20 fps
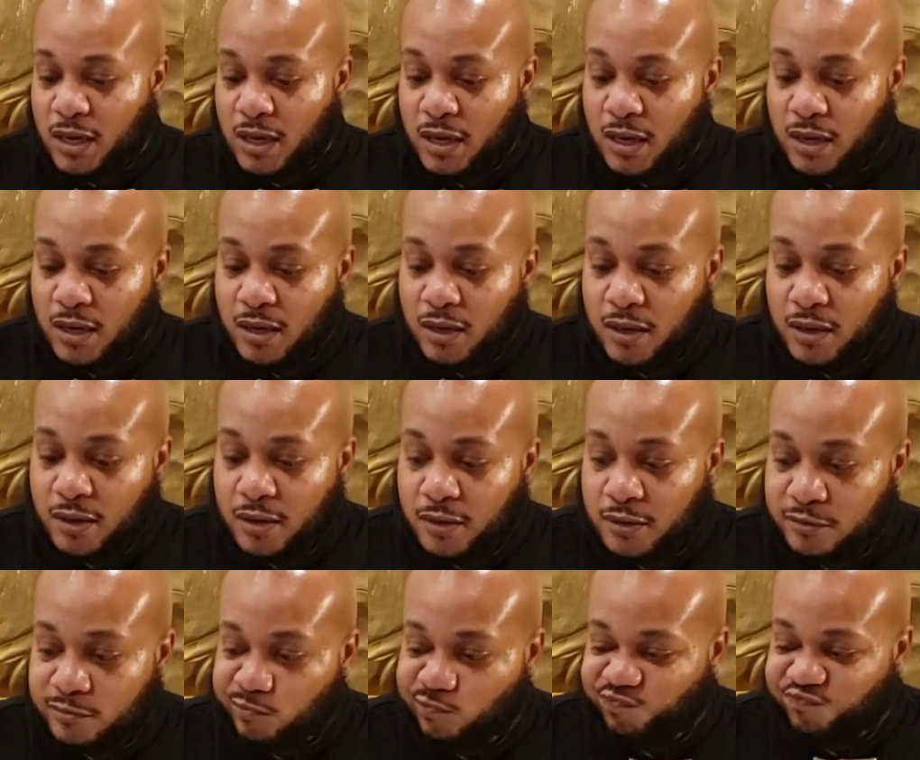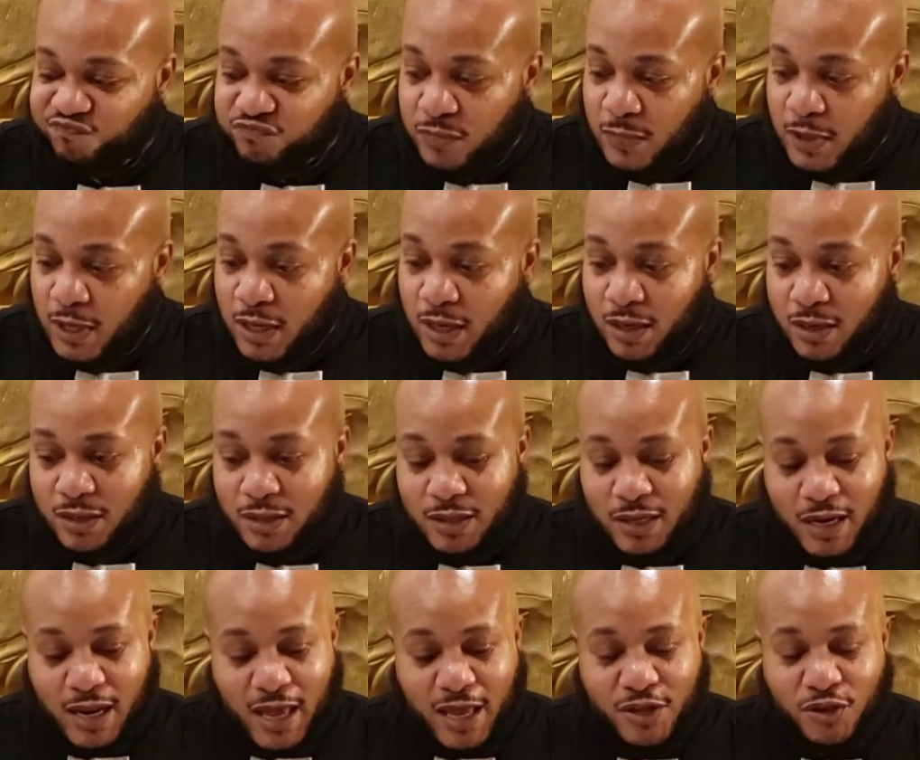And other than
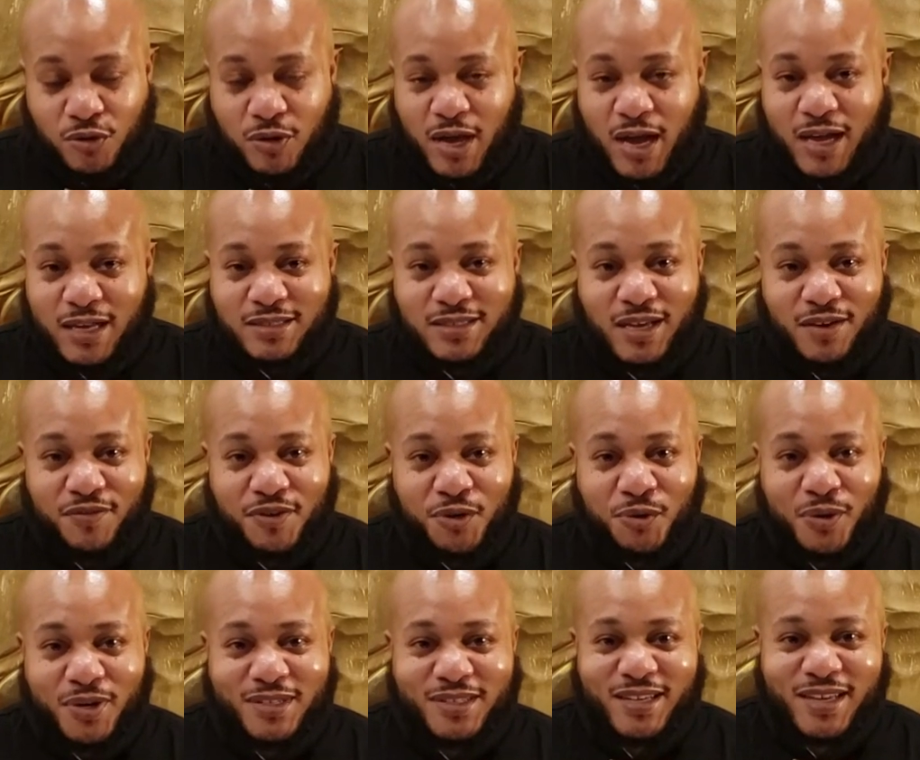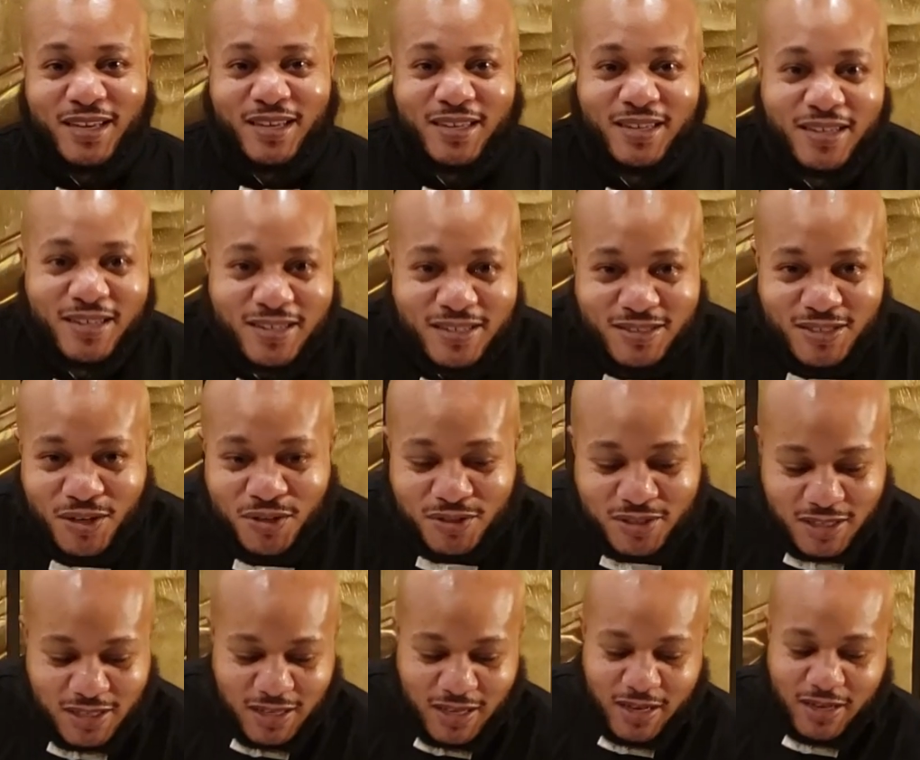that, you guys have a great day. Talk to
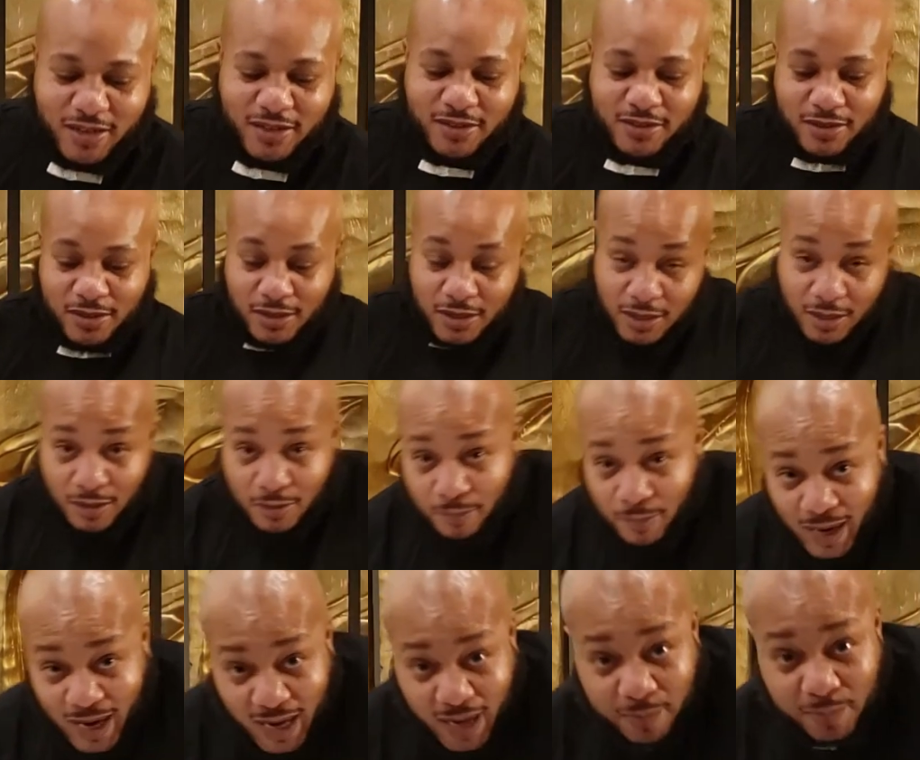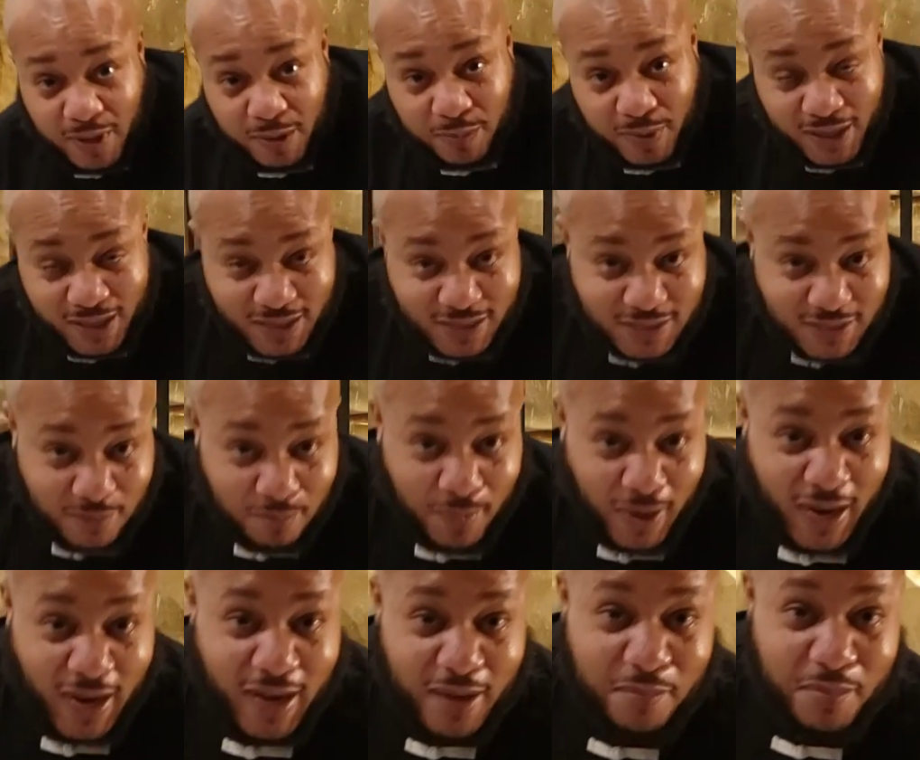you later. Bye, BBs, and bye,